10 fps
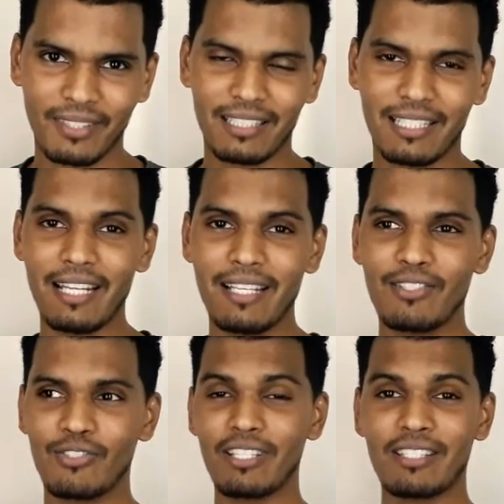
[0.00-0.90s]
That is
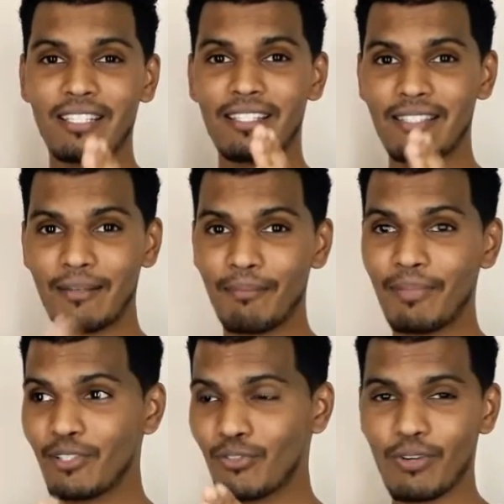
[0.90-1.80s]
just the simple,
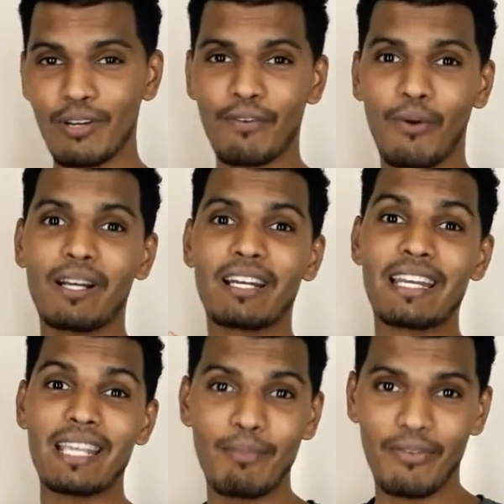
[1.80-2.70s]
straightforward
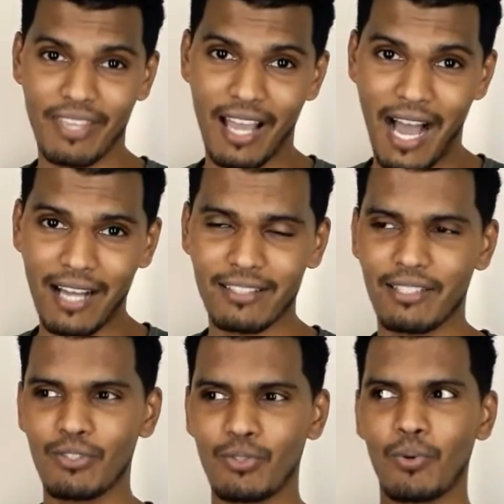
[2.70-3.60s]
name of the act.
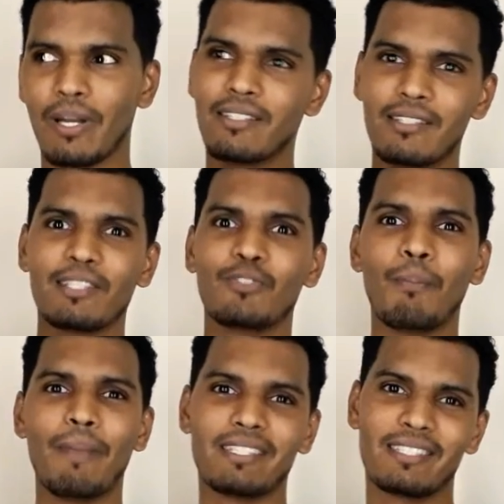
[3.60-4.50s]
So it's the
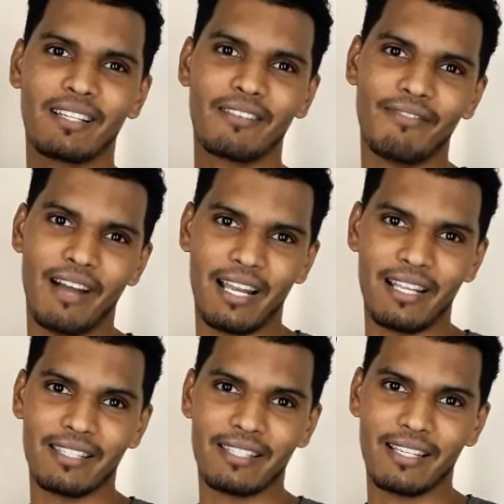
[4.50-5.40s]
Domestic
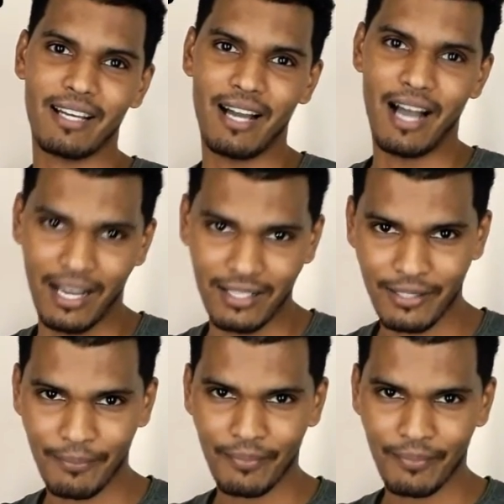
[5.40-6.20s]
Violence Act.